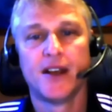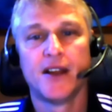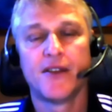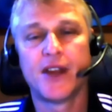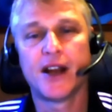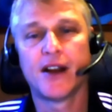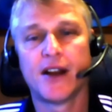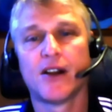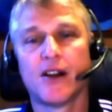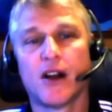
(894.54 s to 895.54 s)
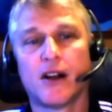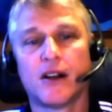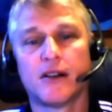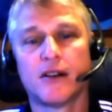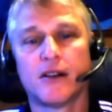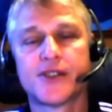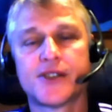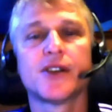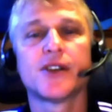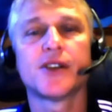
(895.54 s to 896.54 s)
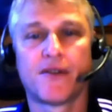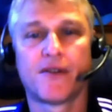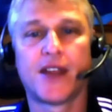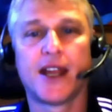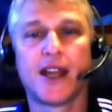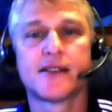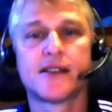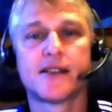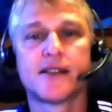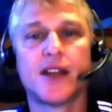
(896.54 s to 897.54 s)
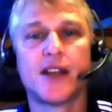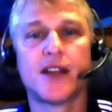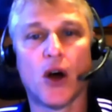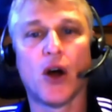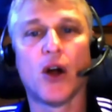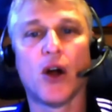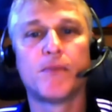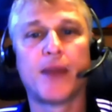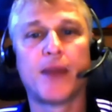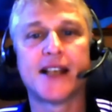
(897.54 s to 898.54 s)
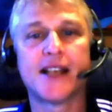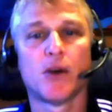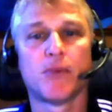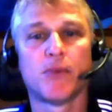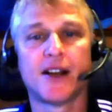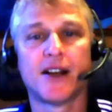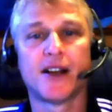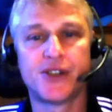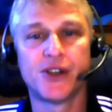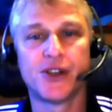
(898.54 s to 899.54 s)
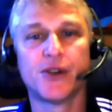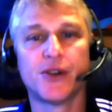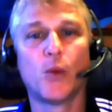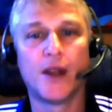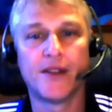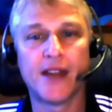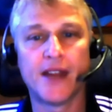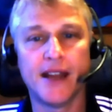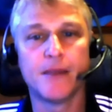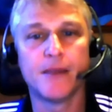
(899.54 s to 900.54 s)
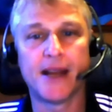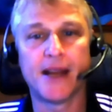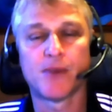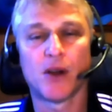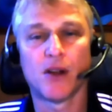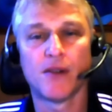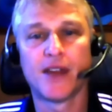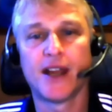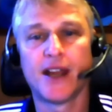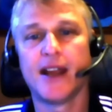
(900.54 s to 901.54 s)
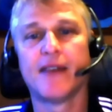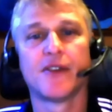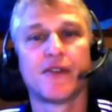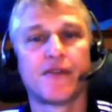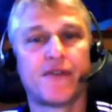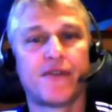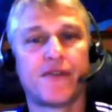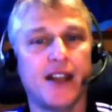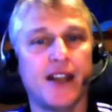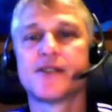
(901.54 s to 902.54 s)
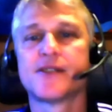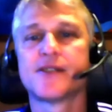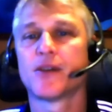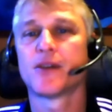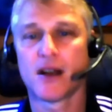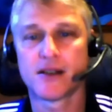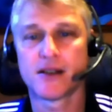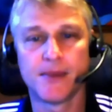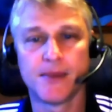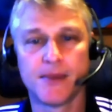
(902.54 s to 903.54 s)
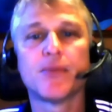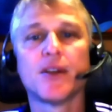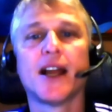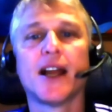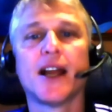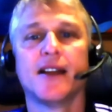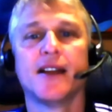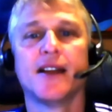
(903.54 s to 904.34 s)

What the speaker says: there are a certain number of things that all baseball players do when they hit a baseball. They have their feet in certain proximity to the plate.